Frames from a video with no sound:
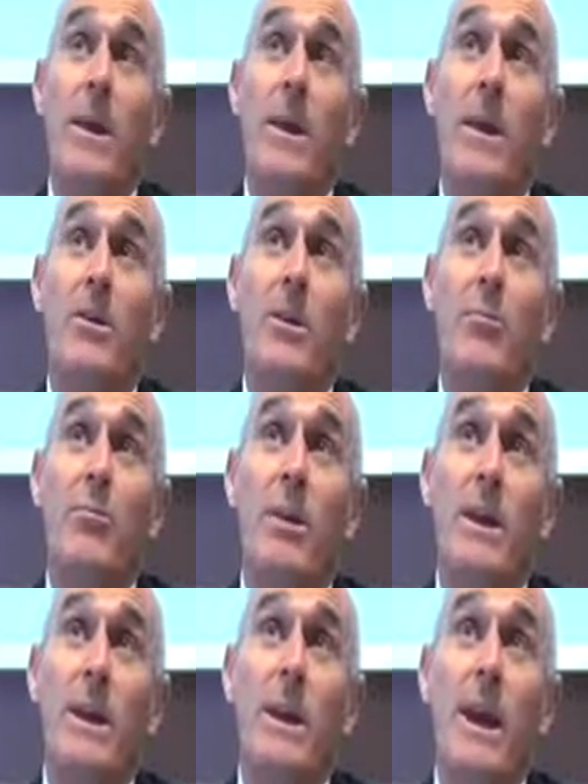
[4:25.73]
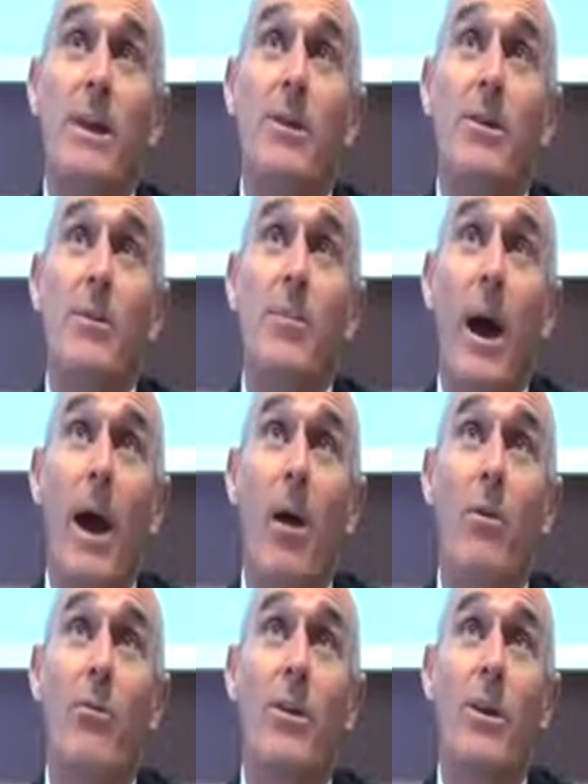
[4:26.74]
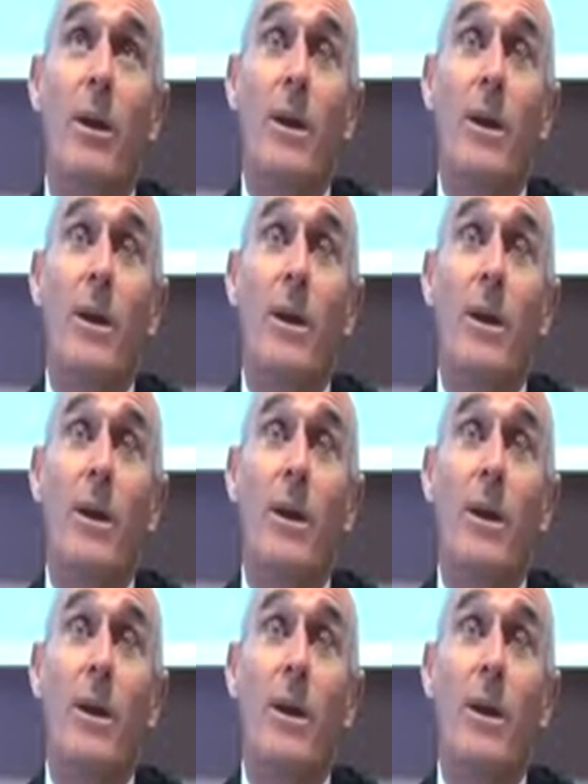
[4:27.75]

it is predicated about